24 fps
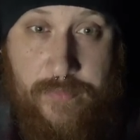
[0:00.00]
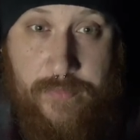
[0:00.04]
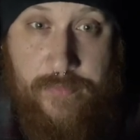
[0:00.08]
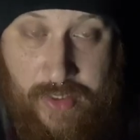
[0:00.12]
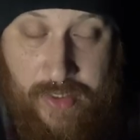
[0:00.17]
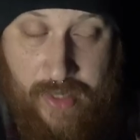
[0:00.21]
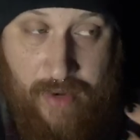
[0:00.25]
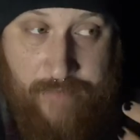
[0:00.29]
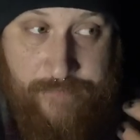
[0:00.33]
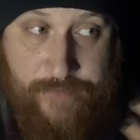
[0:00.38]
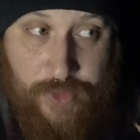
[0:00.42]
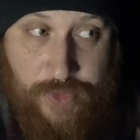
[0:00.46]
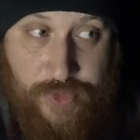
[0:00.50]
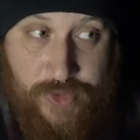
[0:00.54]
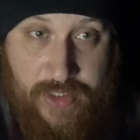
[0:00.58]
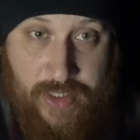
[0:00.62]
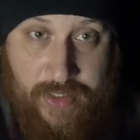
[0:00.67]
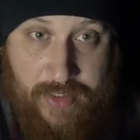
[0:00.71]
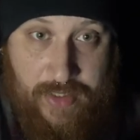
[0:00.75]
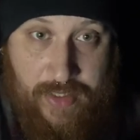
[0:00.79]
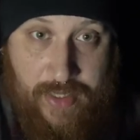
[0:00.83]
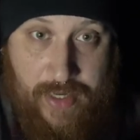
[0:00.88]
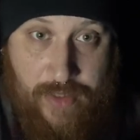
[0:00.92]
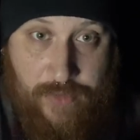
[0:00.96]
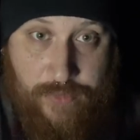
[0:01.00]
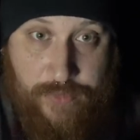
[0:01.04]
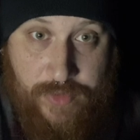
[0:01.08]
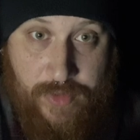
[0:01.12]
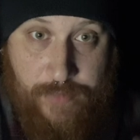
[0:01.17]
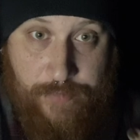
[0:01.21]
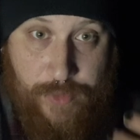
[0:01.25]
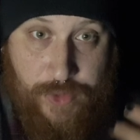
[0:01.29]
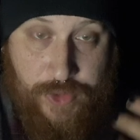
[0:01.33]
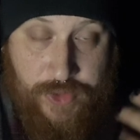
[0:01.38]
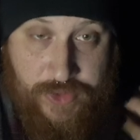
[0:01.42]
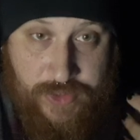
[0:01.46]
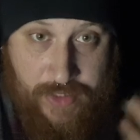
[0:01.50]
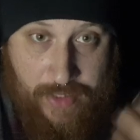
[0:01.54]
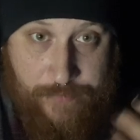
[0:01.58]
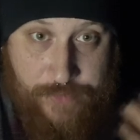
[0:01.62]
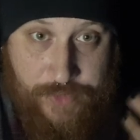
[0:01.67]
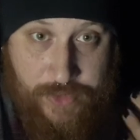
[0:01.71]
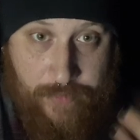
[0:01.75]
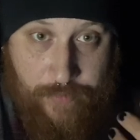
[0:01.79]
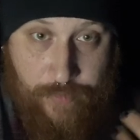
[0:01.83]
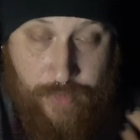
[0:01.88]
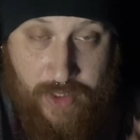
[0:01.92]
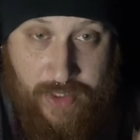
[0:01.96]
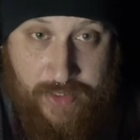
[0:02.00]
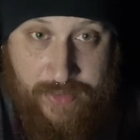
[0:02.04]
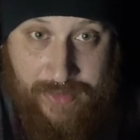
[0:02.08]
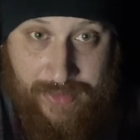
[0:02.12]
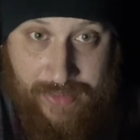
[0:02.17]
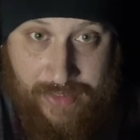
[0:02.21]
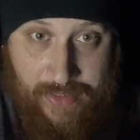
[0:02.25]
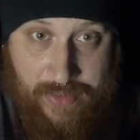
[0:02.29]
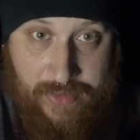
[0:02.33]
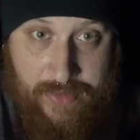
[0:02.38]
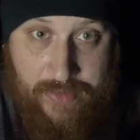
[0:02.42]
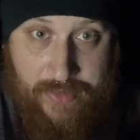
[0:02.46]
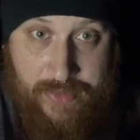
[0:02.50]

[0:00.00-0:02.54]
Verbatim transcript: And after checking out the Perception Brand link